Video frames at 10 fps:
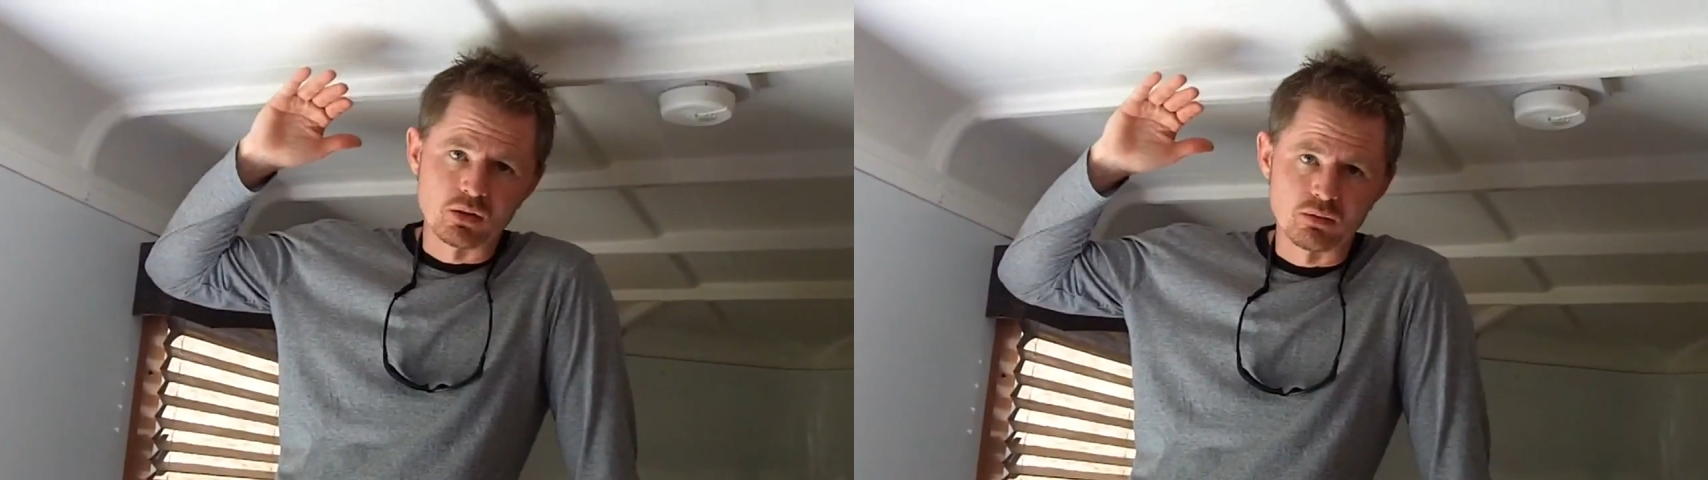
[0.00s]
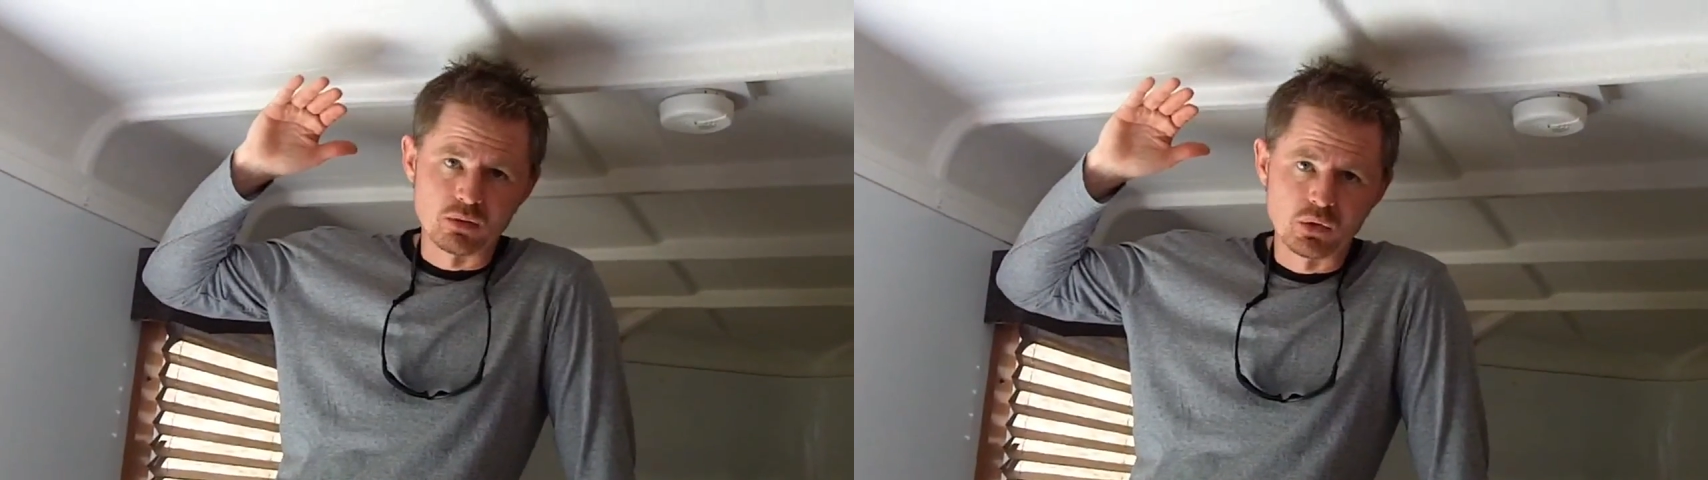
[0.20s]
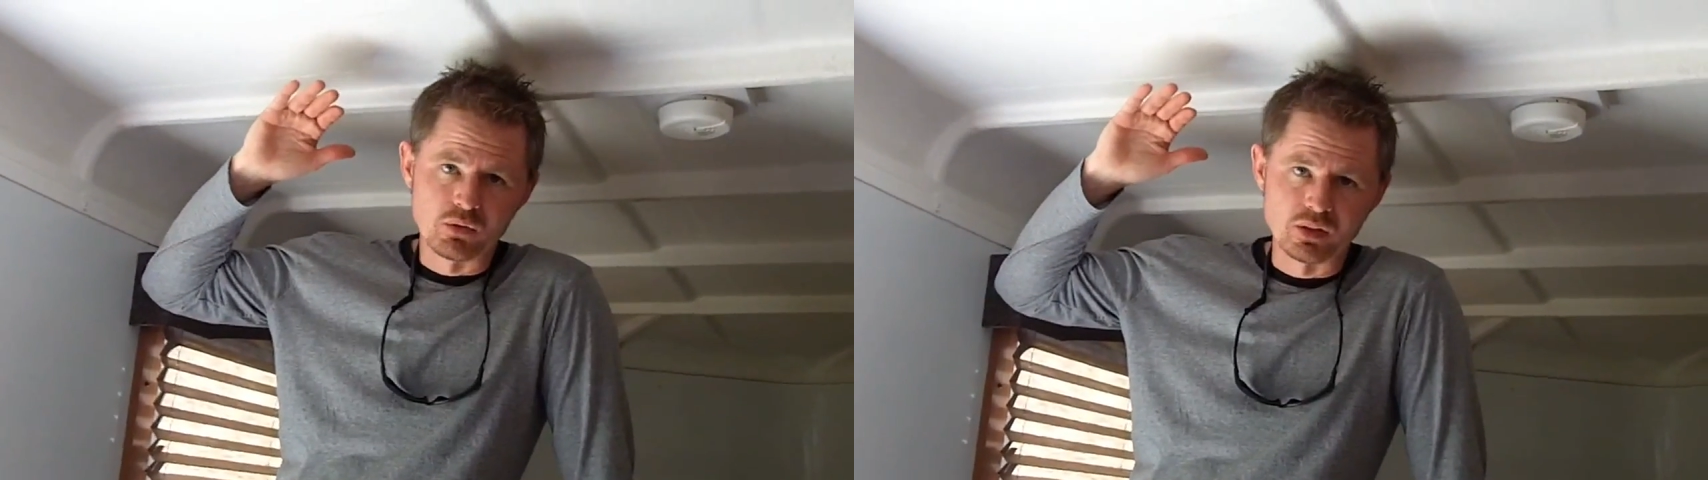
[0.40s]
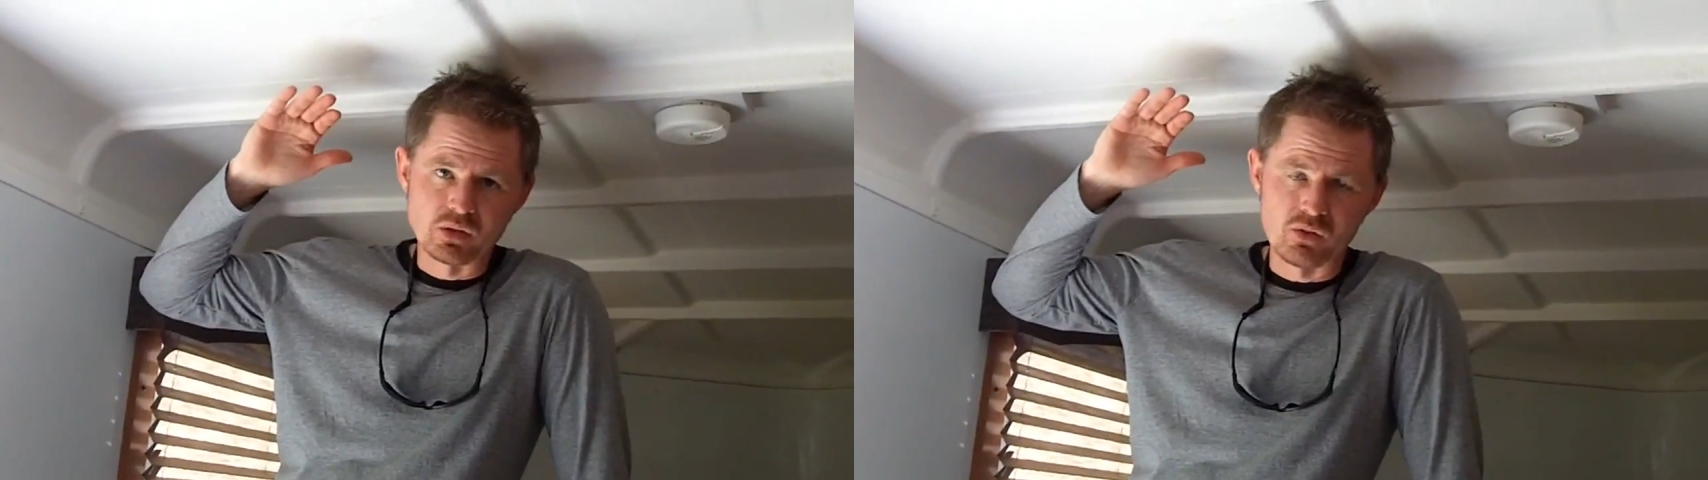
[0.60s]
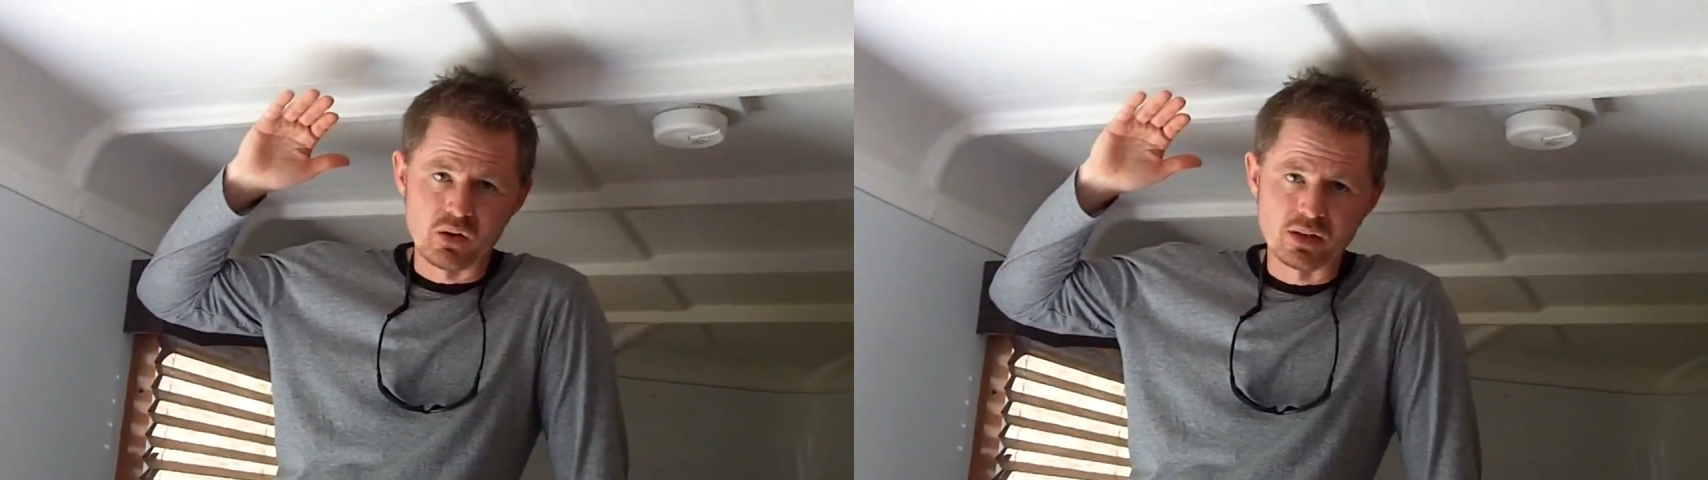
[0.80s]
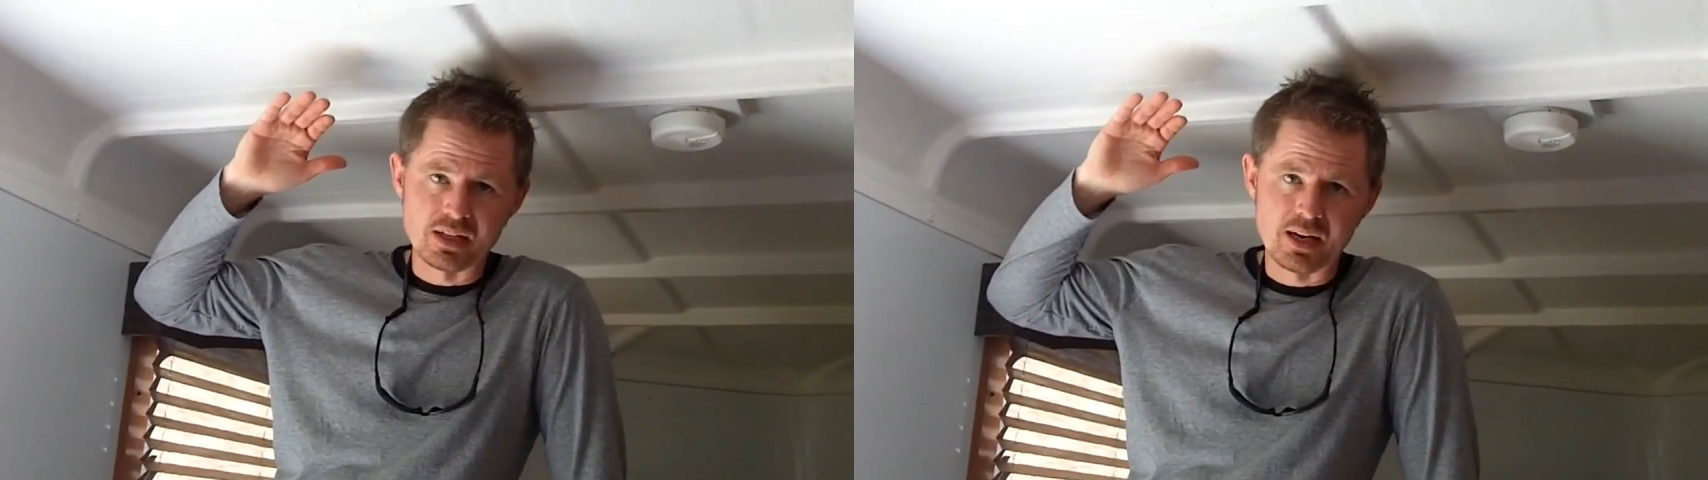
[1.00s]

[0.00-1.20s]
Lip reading: to the roof as far as